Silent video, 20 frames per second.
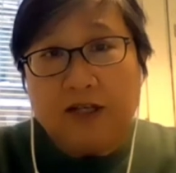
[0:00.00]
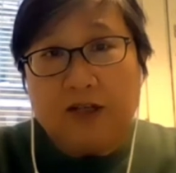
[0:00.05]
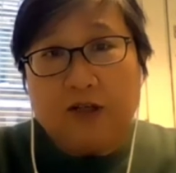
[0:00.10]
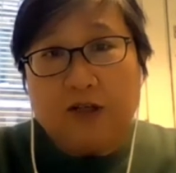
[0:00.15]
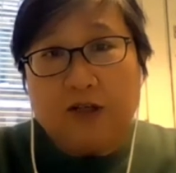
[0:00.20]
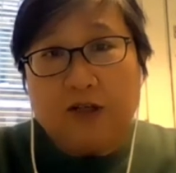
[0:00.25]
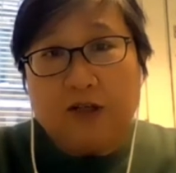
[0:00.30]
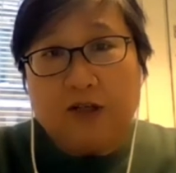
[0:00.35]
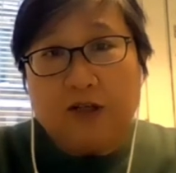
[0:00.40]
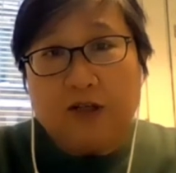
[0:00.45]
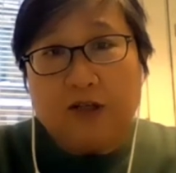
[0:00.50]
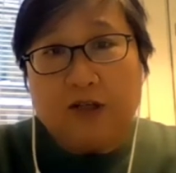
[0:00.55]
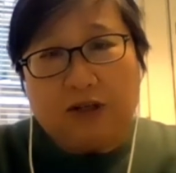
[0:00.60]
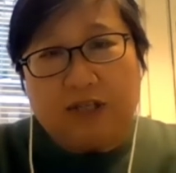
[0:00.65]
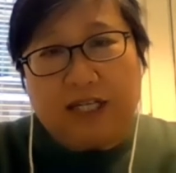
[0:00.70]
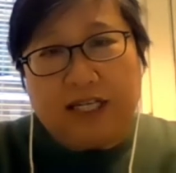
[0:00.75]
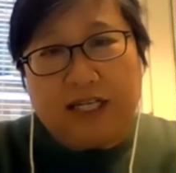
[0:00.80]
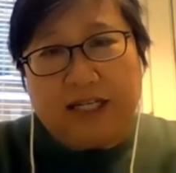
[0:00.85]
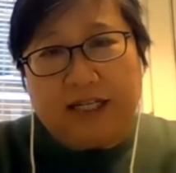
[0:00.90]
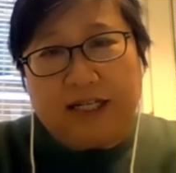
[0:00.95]
So
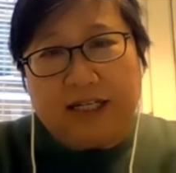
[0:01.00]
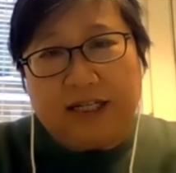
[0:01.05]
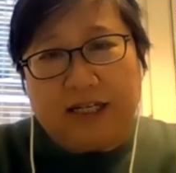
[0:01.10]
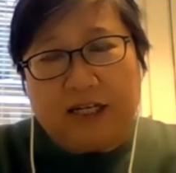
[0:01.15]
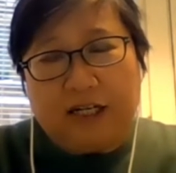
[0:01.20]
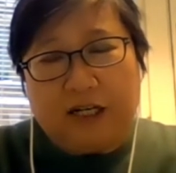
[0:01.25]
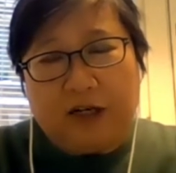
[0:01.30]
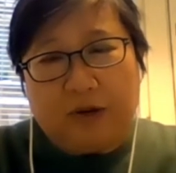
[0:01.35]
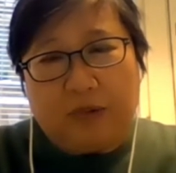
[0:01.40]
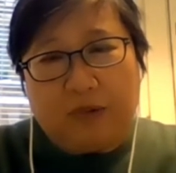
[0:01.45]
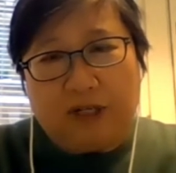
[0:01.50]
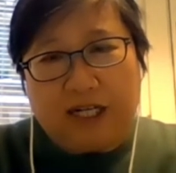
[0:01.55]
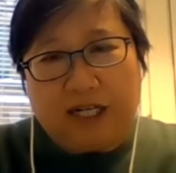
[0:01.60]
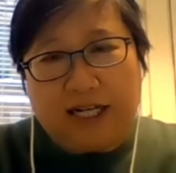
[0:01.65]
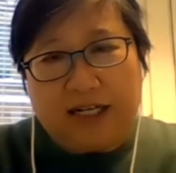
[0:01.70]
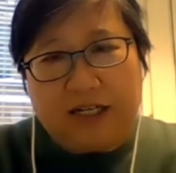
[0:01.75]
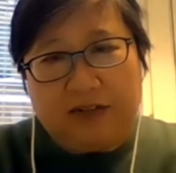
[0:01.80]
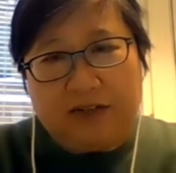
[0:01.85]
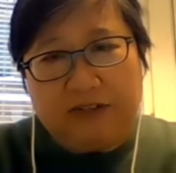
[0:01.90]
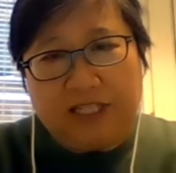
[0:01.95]
we're
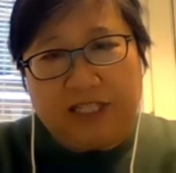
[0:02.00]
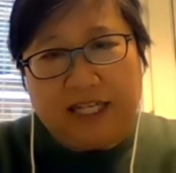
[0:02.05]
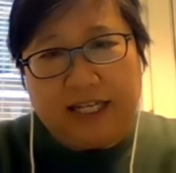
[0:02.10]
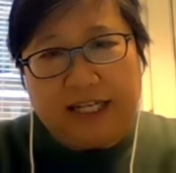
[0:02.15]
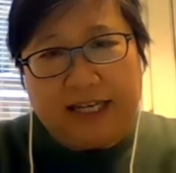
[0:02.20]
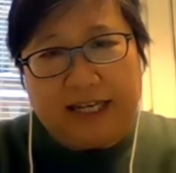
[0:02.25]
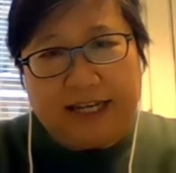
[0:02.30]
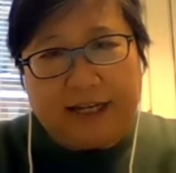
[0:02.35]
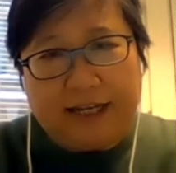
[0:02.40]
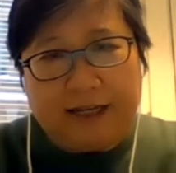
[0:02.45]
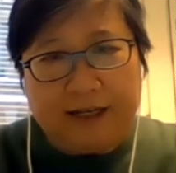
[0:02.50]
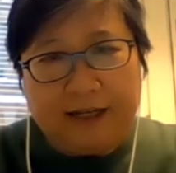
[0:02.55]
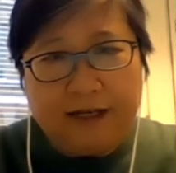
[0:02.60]
kind of taking